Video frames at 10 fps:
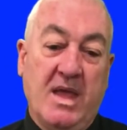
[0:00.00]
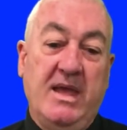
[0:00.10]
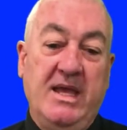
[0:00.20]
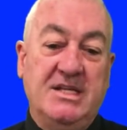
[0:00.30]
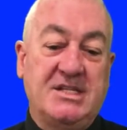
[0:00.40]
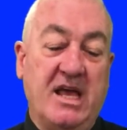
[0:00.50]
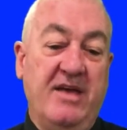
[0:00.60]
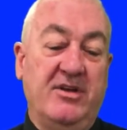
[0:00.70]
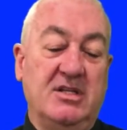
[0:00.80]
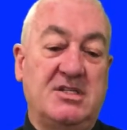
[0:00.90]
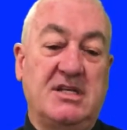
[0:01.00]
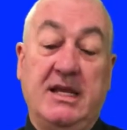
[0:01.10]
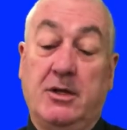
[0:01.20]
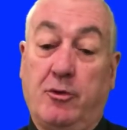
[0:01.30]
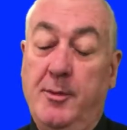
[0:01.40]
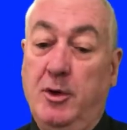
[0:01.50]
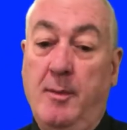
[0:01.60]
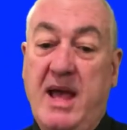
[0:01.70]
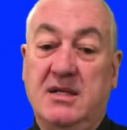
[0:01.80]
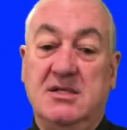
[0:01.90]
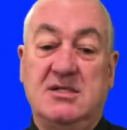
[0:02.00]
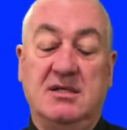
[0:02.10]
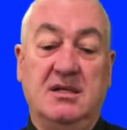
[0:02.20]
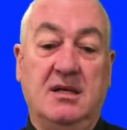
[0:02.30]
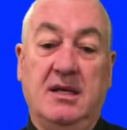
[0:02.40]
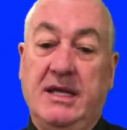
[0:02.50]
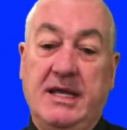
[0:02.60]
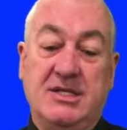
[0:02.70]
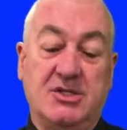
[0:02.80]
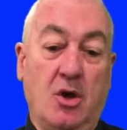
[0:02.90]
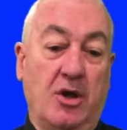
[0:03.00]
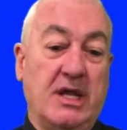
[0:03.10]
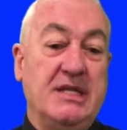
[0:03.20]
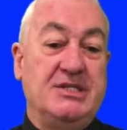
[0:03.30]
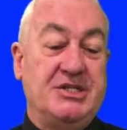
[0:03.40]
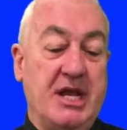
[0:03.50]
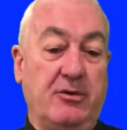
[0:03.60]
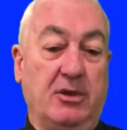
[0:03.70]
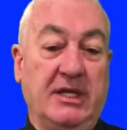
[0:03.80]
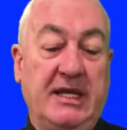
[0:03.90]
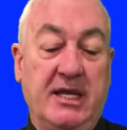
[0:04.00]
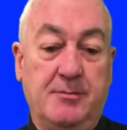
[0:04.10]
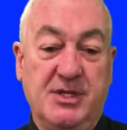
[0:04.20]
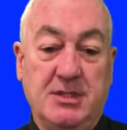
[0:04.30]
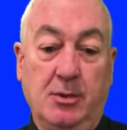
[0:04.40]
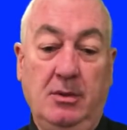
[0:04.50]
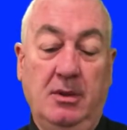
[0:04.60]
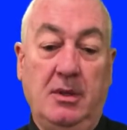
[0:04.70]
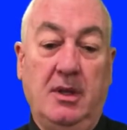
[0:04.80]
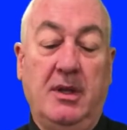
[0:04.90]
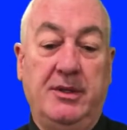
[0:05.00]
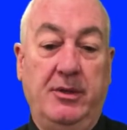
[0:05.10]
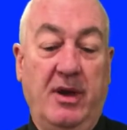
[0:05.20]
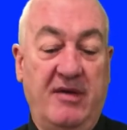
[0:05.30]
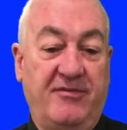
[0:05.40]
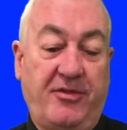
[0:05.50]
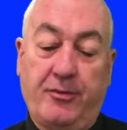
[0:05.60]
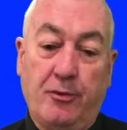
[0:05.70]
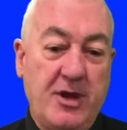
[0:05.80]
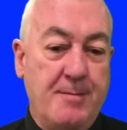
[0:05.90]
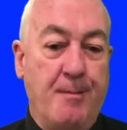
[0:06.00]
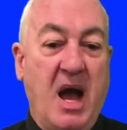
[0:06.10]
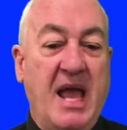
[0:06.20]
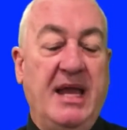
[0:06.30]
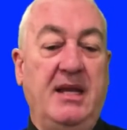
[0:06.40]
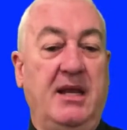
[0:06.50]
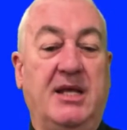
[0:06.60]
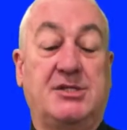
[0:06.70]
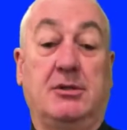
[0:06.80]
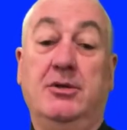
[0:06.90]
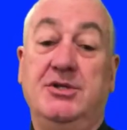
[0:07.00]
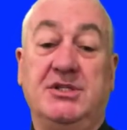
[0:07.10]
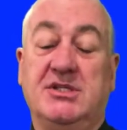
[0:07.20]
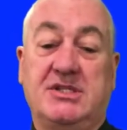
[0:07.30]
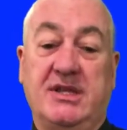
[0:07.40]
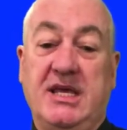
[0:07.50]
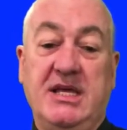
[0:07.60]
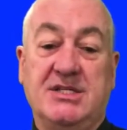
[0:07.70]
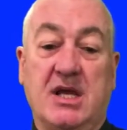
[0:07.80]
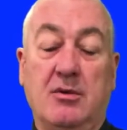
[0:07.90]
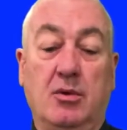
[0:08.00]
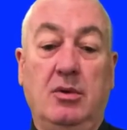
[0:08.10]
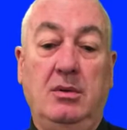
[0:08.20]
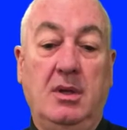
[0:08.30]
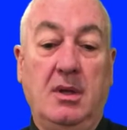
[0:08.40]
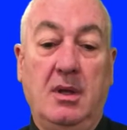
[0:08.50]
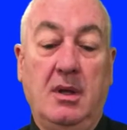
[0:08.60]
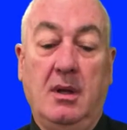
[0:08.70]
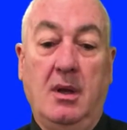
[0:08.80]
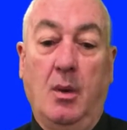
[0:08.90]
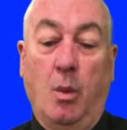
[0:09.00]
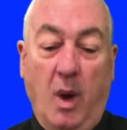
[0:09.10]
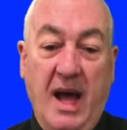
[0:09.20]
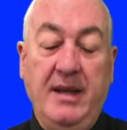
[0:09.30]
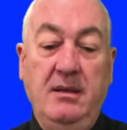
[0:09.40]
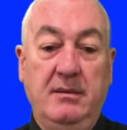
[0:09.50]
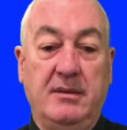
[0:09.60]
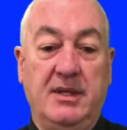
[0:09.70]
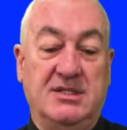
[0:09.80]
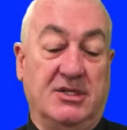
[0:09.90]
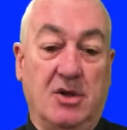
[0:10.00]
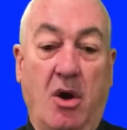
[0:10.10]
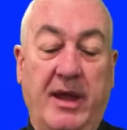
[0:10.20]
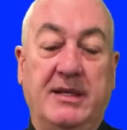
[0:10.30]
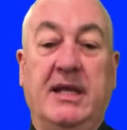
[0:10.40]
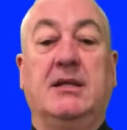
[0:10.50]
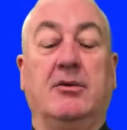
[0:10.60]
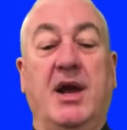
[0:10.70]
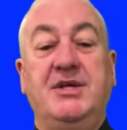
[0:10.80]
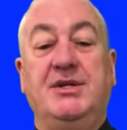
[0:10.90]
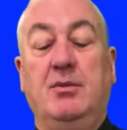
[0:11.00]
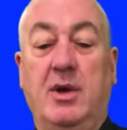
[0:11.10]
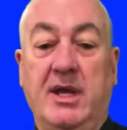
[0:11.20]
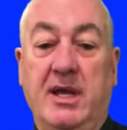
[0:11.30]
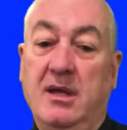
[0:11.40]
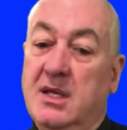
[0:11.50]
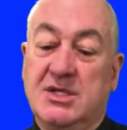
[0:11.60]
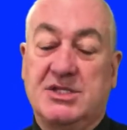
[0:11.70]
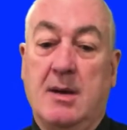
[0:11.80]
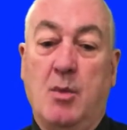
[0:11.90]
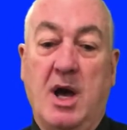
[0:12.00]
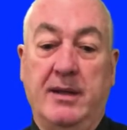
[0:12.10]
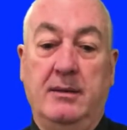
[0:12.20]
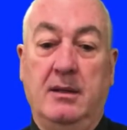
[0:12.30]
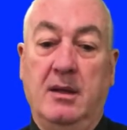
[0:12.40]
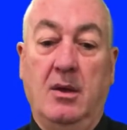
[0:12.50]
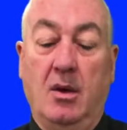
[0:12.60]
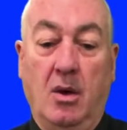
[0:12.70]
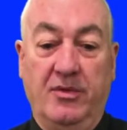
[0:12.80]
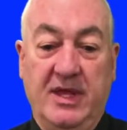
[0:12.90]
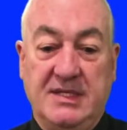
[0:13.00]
Hearsay evidence in criminal matters is not generally admissible. You have three main exclusions to the hearsay rule. One is a dying declaration, where someone on their